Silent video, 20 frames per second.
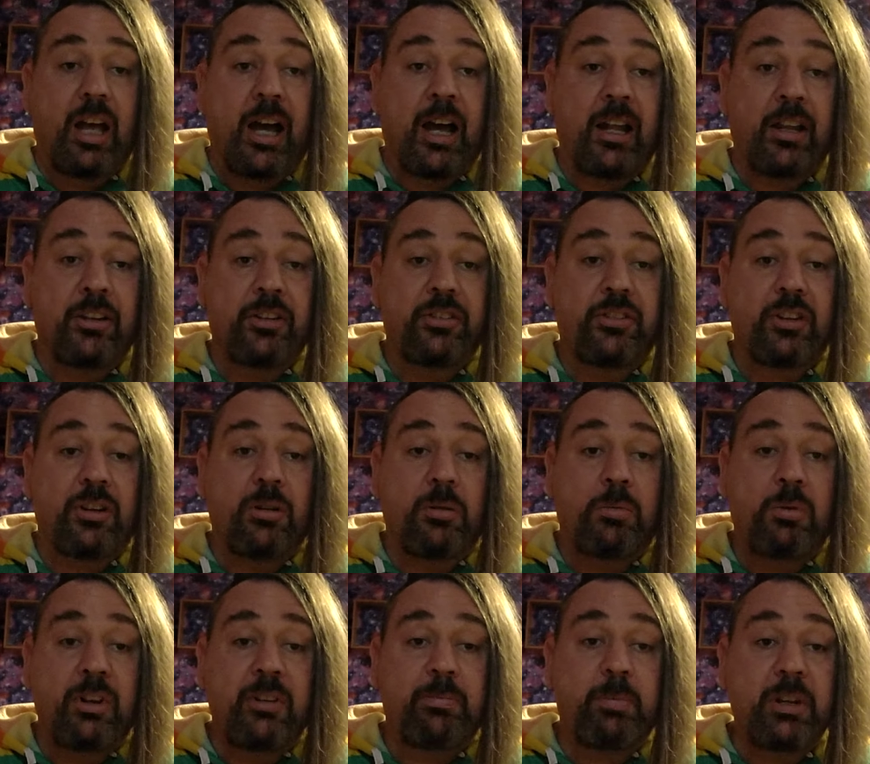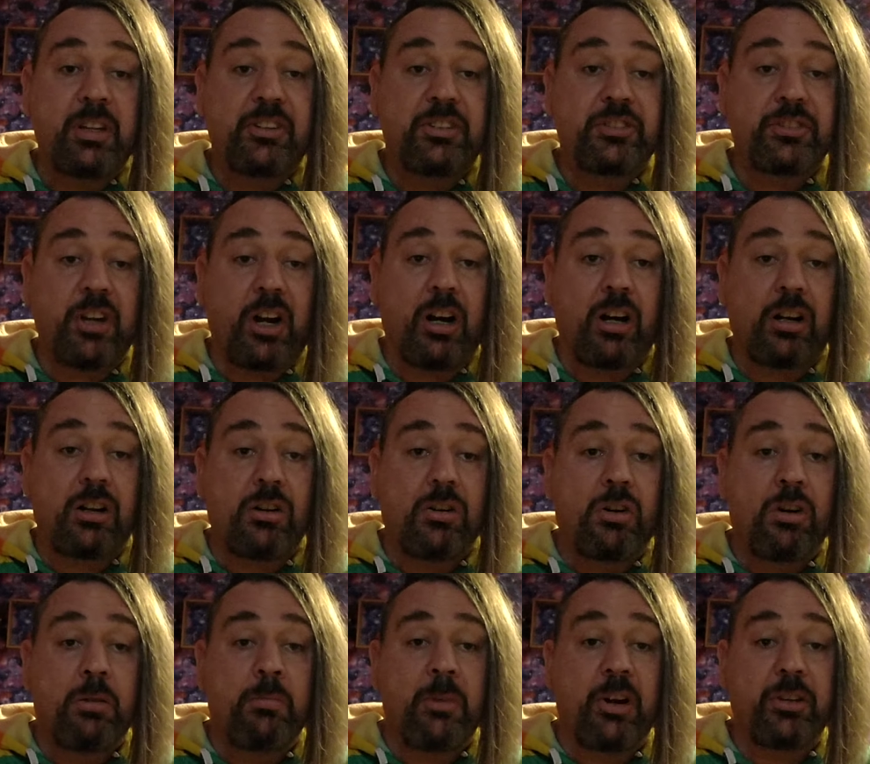And we've been stuck
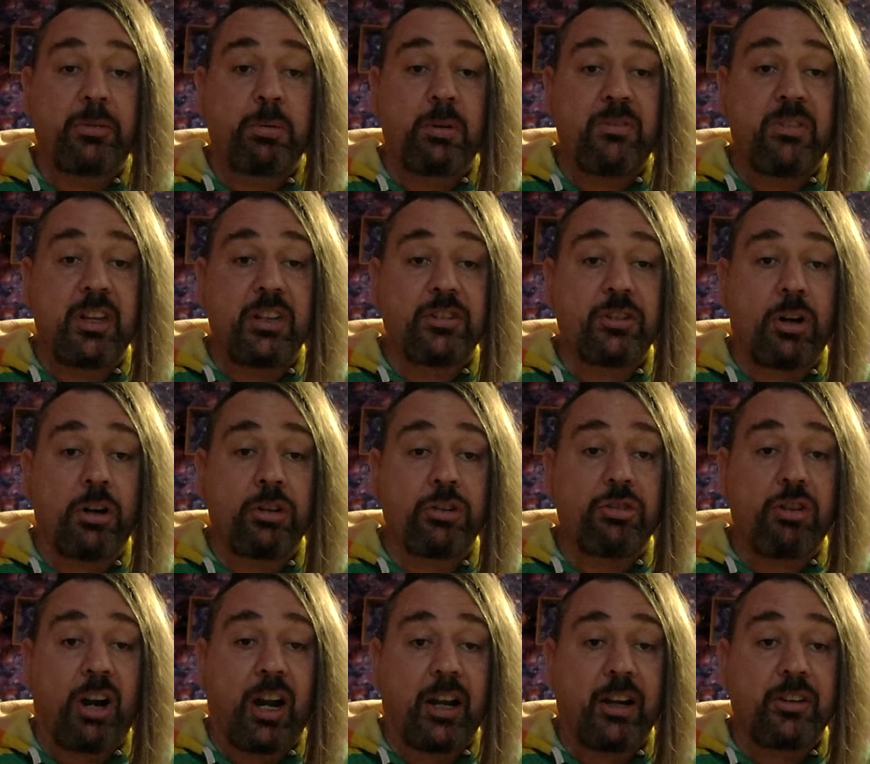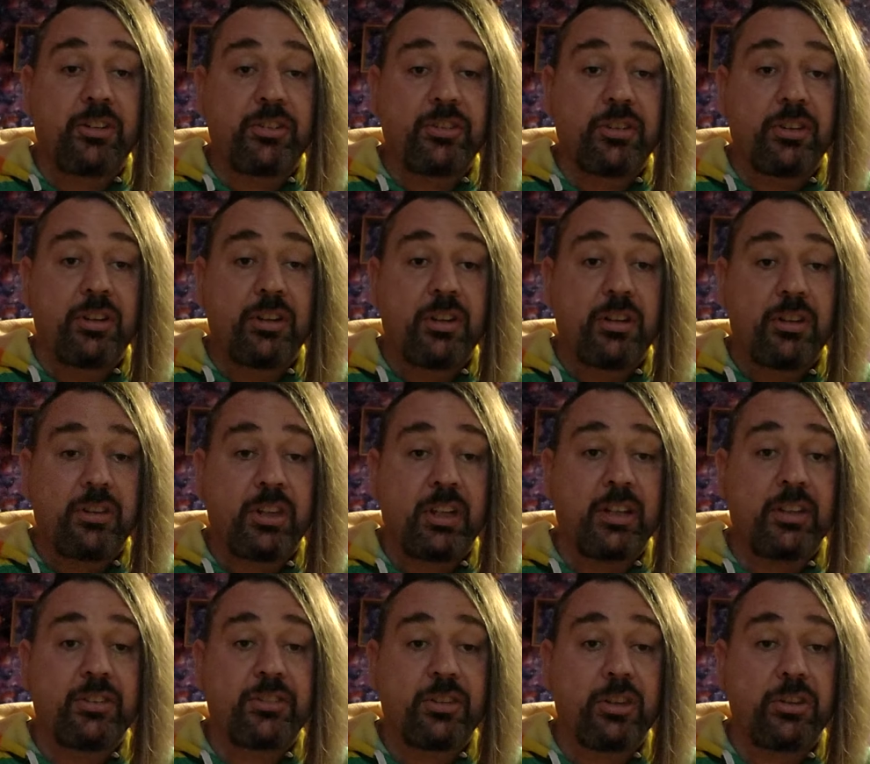almost with these contracts,
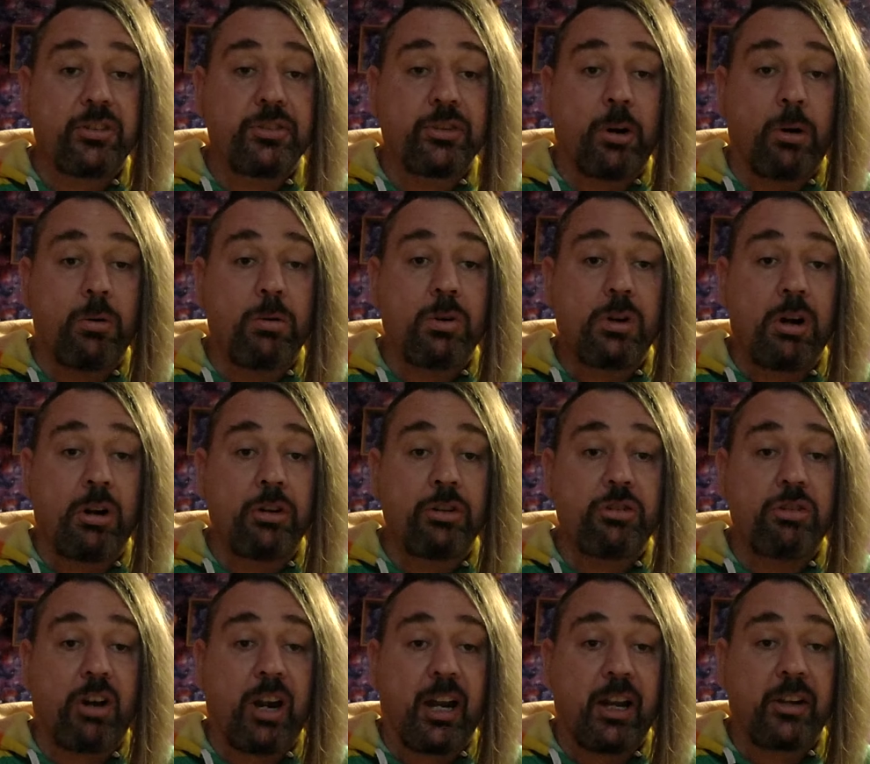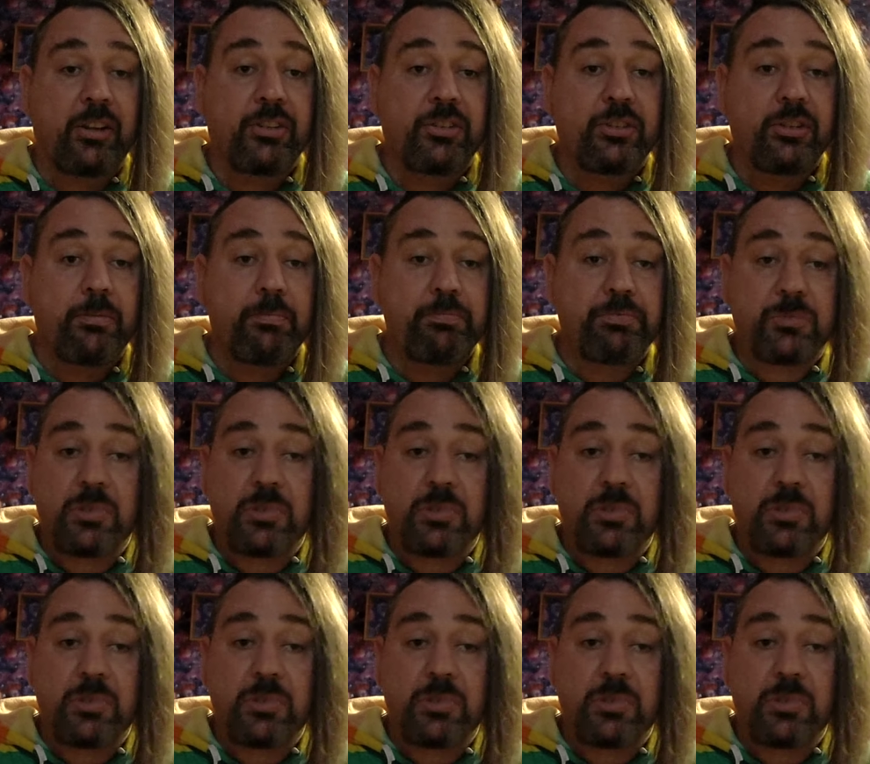these soul contracts.